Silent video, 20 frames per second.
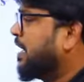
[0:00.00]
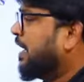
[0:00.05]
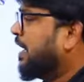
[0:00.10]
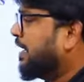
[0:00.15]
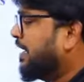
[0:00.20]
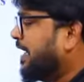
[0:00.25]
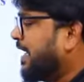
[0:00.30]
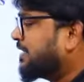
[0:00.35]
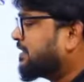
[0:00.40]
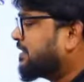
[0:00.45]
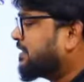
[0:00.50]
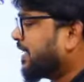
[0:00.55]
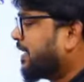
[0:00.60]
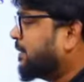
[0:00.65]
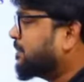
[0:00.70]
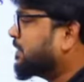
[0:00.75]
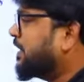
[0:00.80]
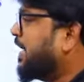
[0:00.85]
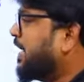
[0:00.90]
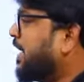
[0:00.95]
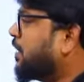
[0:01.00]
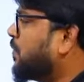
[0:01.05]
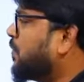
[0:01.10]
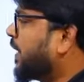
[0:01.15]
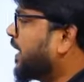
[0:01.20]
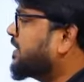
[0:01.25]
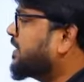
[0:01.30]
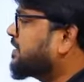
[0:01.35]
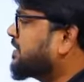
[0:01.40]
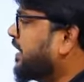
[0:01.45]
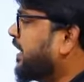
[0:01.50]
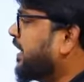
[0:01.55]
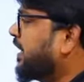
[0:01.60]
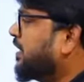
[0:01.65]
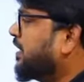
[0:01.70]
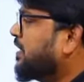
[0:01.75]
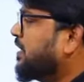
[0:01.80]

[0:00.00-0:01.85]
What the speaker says: Next comes here, you can see.